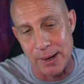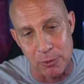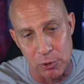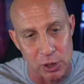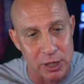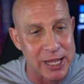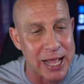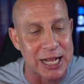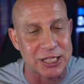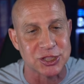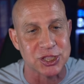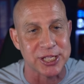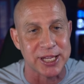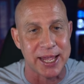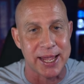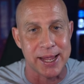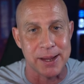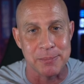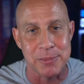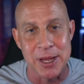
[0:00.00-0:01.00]
or a gacha
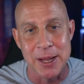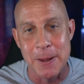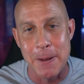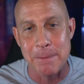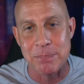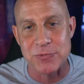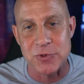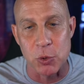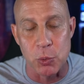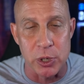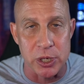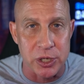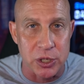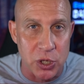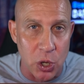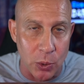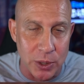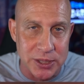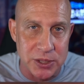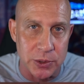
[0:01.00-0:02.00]
game to where you
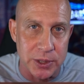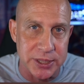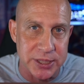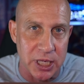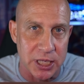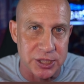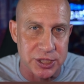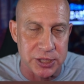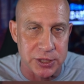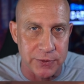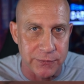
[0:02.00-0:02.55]
go into a dungeon,